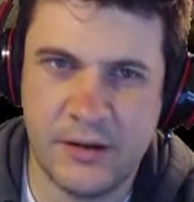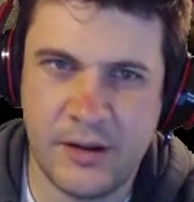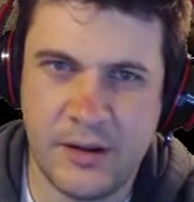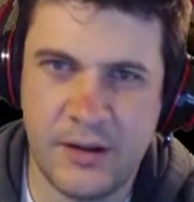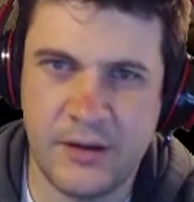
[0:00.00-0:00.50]

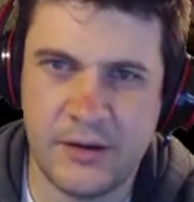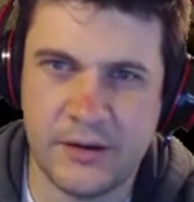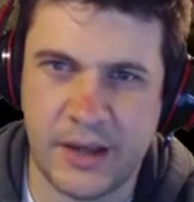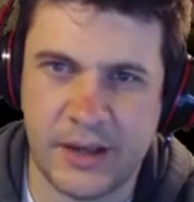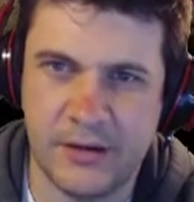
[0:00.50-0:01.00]
Oh,
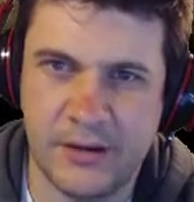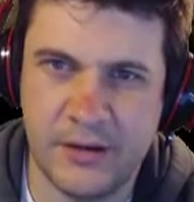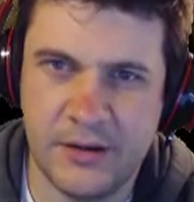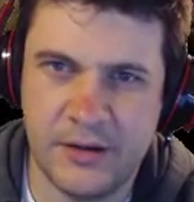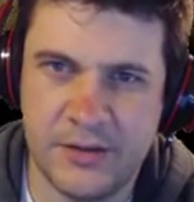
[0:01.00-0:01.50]
okay.
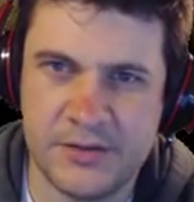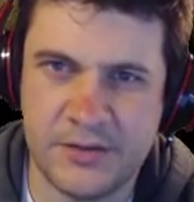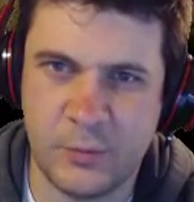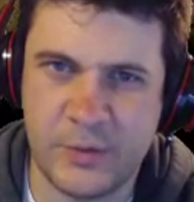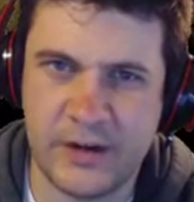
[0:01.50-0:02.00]
So
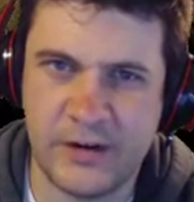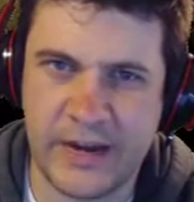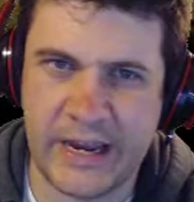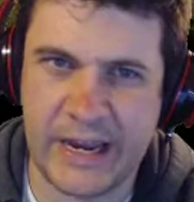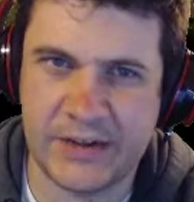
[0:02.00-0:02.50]
we are
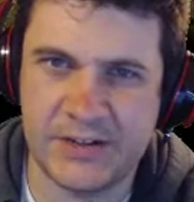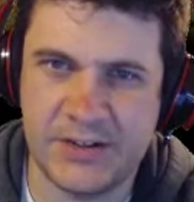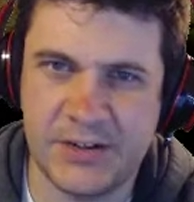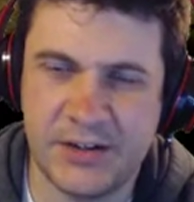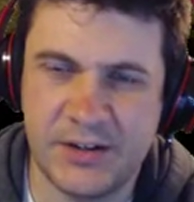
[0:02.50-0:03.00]

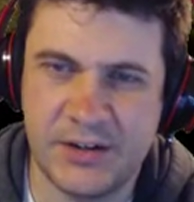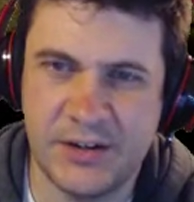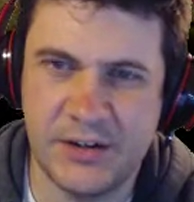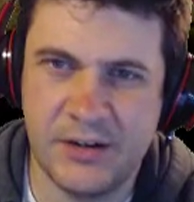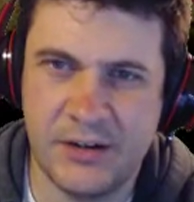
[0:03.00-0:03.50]
at
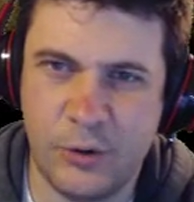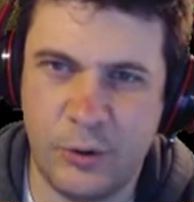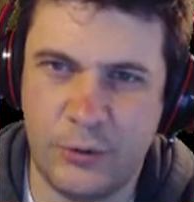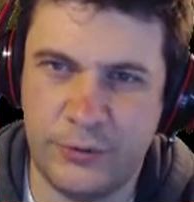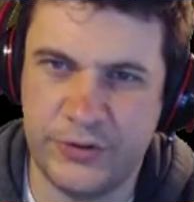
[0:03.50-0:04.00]

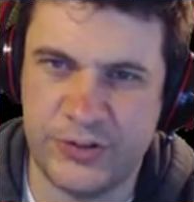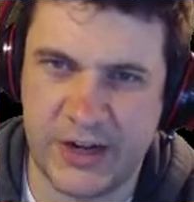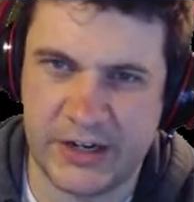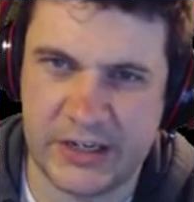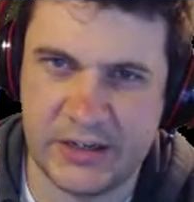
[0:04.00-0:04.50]
old Johnny.